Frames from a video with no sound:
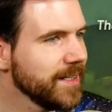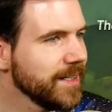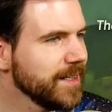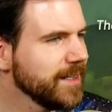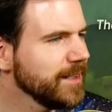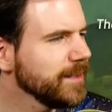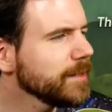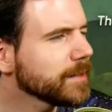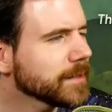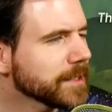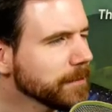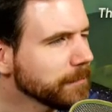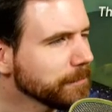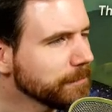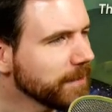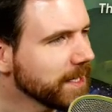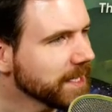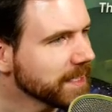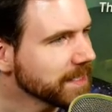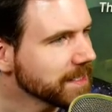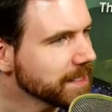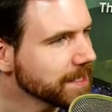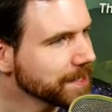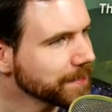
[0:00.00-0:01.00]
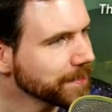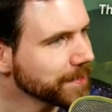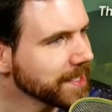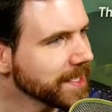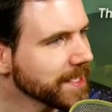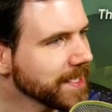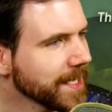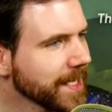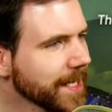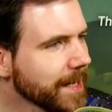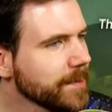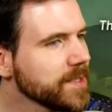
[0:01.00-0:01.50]
Look, you fucking
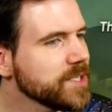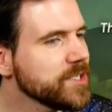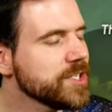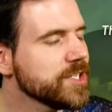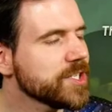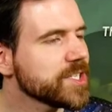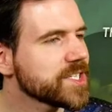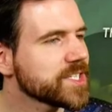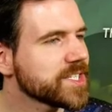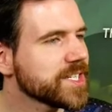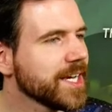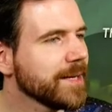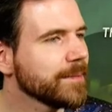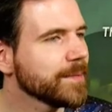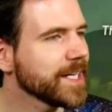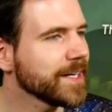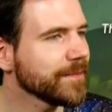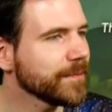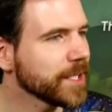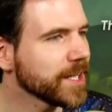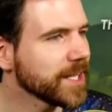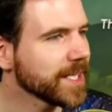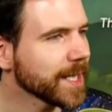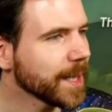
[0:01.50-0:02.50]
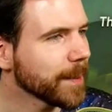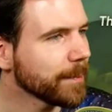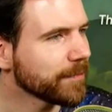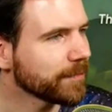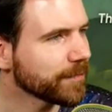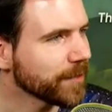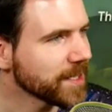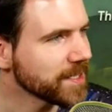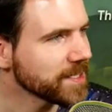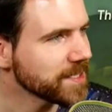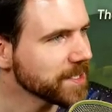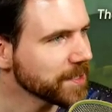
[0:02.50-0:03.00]
tree. How about you just tell me everything up
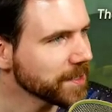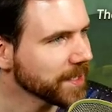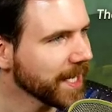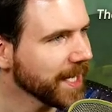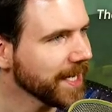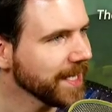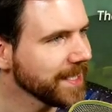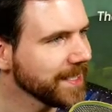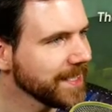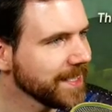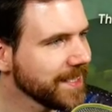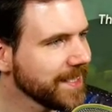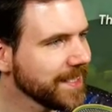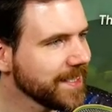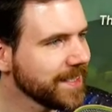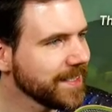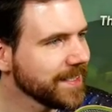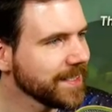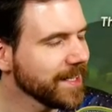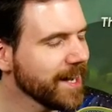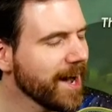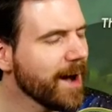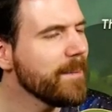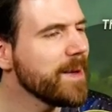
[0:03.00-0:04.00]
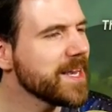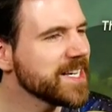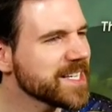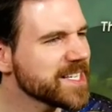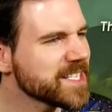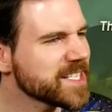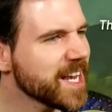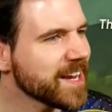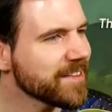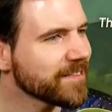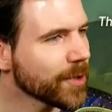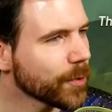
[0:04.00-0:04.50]
front, okay? I meant to
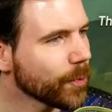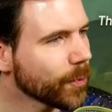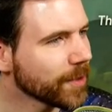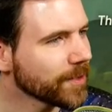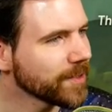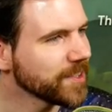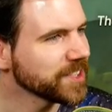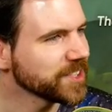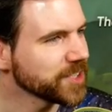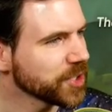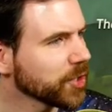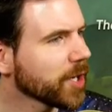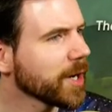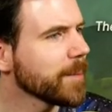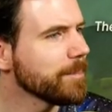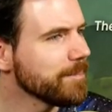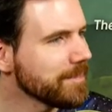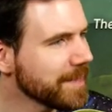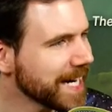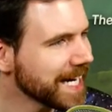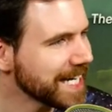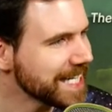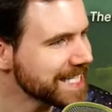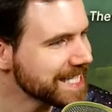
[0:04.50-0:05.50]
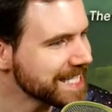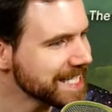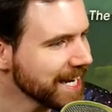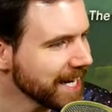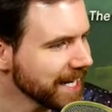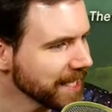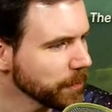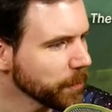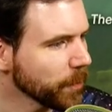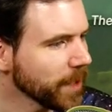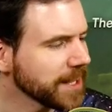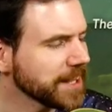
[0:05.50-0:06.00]
save the world. You're on my
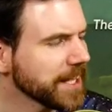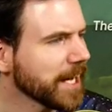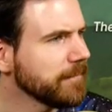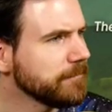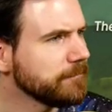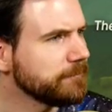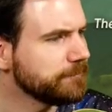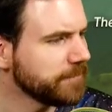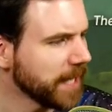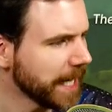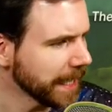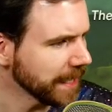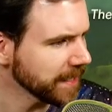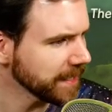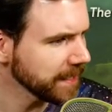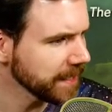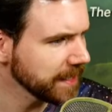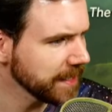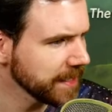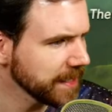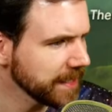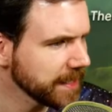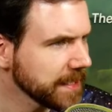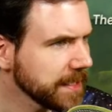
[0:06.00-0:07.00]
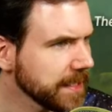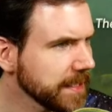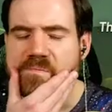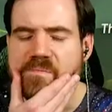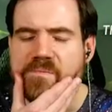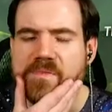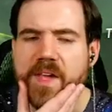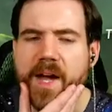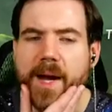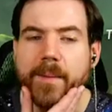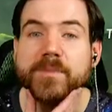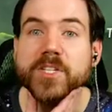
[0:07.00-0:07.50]
side. What the fuck?
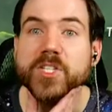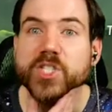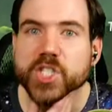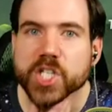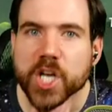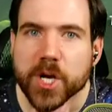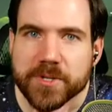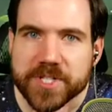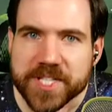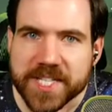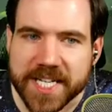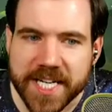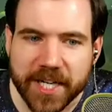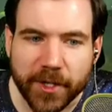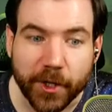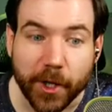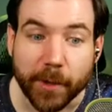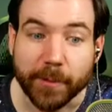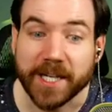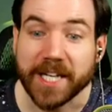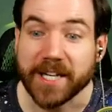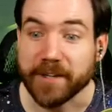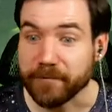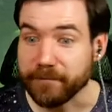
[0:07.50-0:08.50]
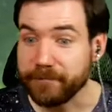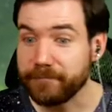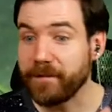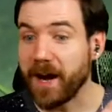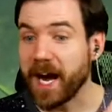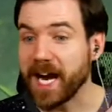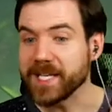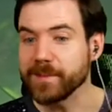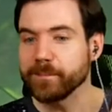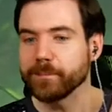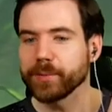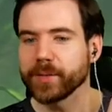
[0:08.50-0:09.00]
I'm the chosen hero. I'm getting
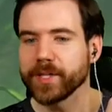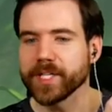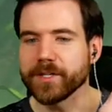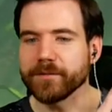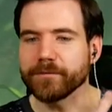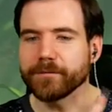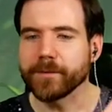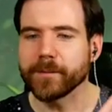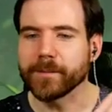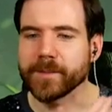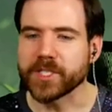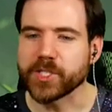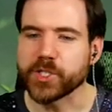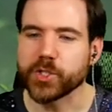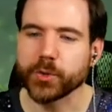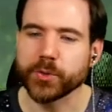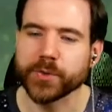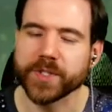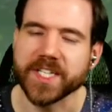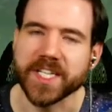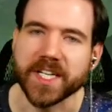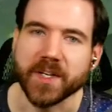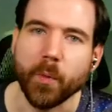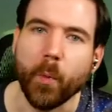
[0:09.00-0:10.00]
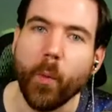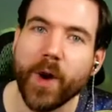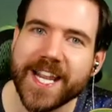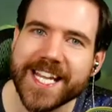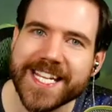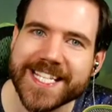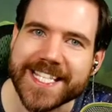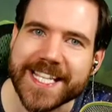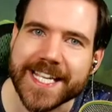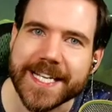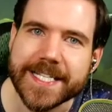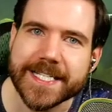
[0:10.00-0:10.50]
fine print from a tree. What is
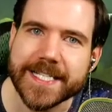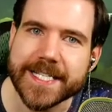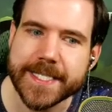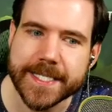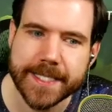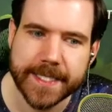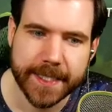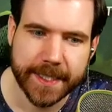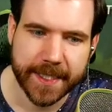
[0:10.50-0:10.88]
this?